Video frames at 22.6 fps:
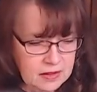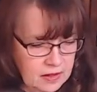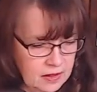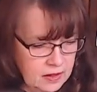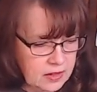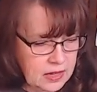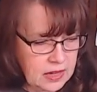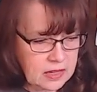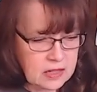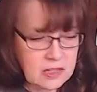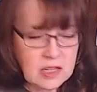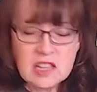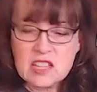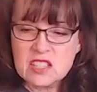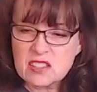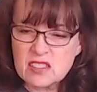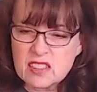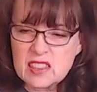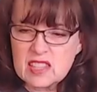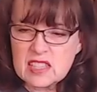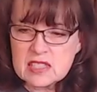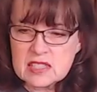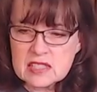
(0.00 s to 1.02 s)
Okay, so
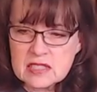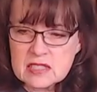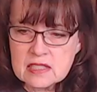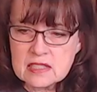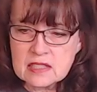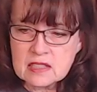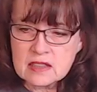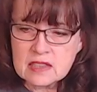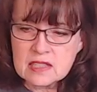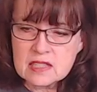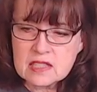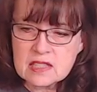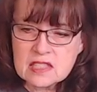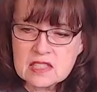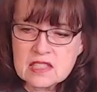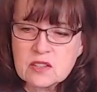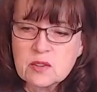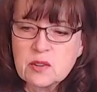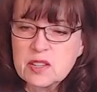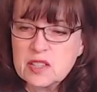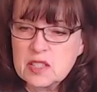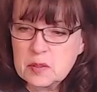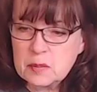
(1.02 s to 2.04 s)
this is this is
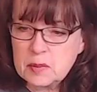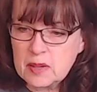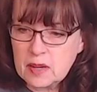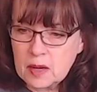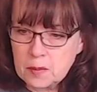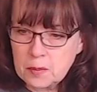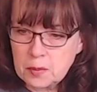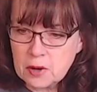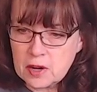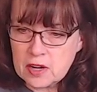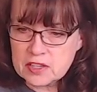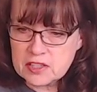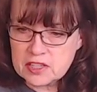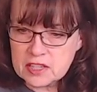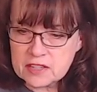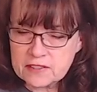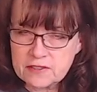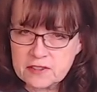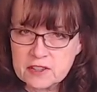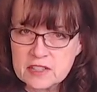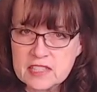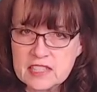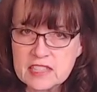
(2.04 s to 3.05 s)
going to be our project
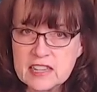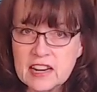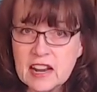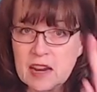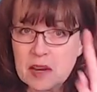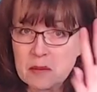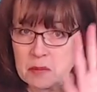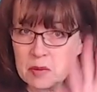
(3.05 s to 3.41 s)
for tonight.